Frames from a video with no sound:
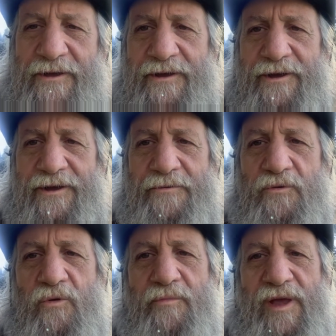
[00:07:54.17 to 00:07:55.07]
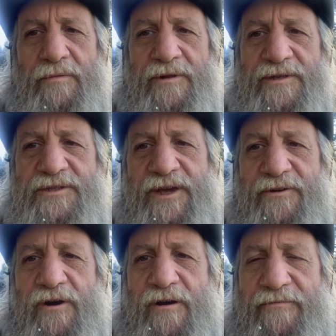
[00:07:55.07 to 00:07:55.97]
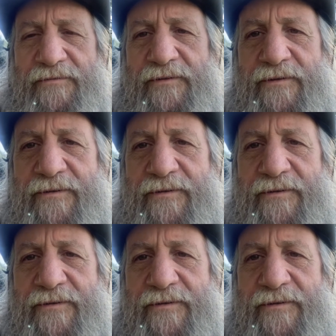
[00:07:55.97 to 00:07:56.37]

You won't be able to tick off